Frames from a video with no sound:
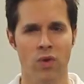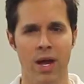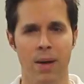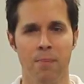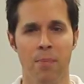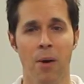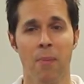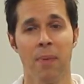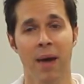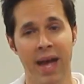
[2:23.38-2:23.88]

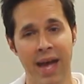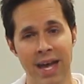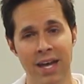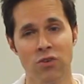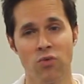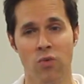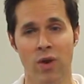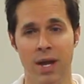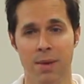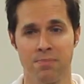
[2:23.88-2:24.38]
ramp up
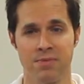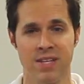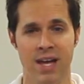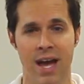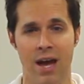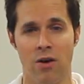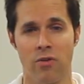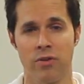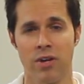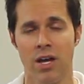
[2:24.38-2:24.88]
and ramp
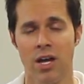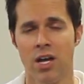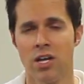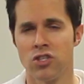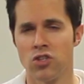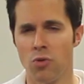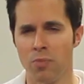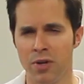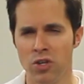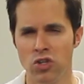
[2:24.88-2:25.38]
down,
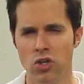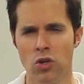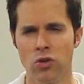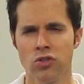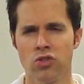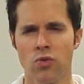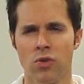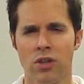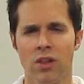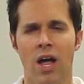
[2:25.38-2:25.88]
so be sure
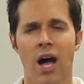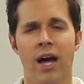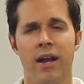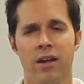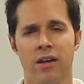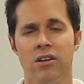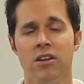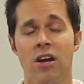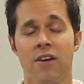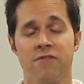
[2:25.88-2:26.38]
to allot
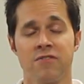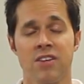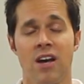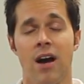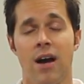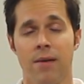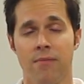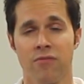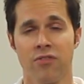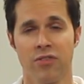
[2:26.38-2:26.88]
enough
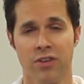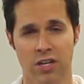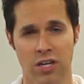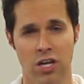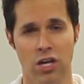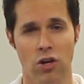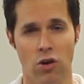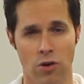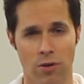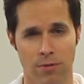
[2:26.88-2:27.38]
time for the
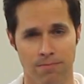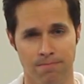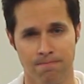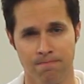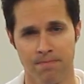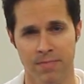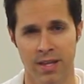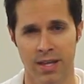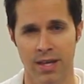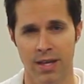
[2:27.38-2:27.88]
cure.
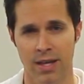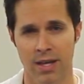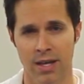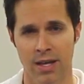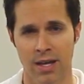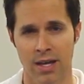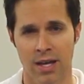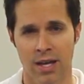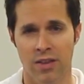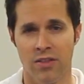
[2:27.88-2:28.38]

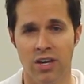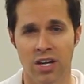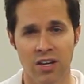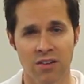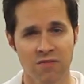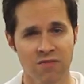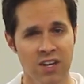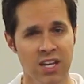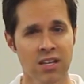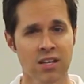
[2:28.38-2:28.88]
The
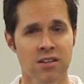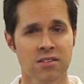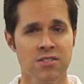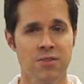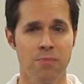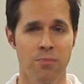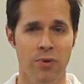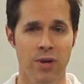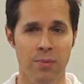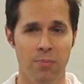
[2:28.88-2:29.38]
convenience
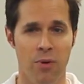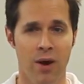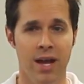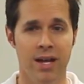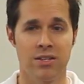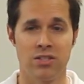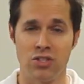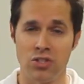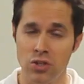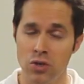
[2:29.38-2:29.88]
of
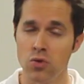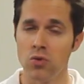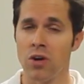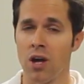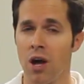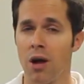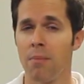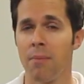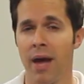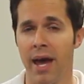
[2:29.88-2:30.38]
prepregs do
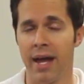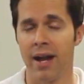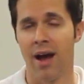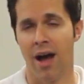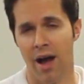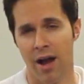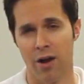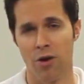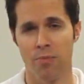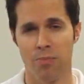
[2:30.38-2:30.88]
come at a
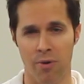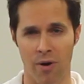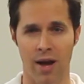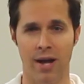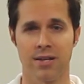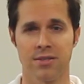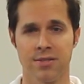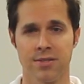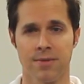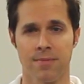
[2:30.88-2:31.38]
higher
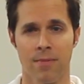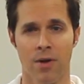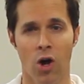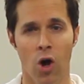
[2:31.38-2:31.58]
price.